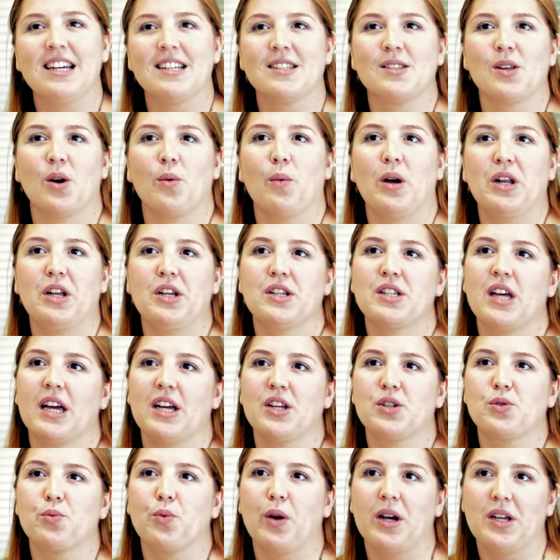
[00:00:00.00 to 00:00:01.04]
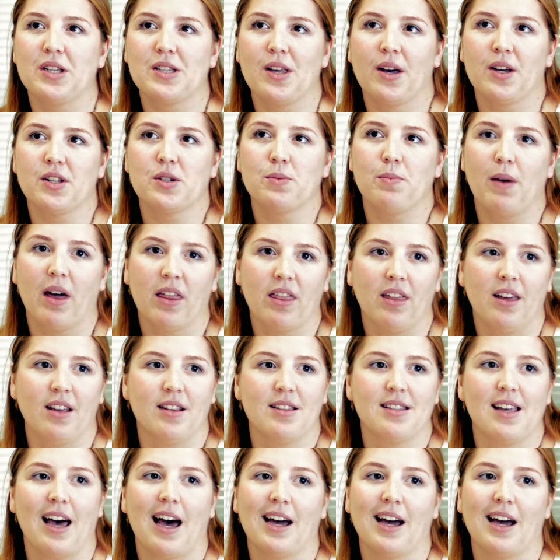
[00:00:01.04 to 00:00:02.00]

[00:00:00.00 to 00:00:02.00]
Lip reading: So when you teach research methods,